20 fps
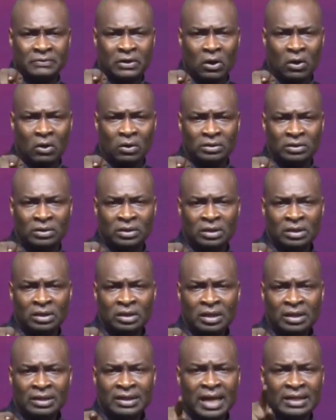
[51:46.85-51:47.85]
God
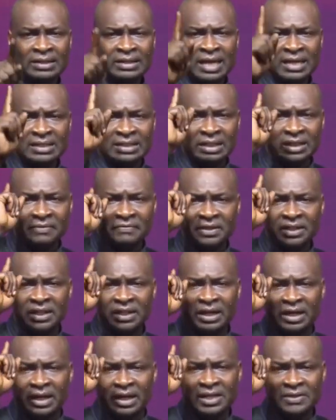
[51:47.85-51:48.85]
that he has given the
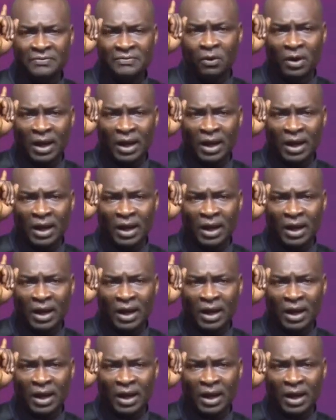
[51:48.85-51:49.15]
grace for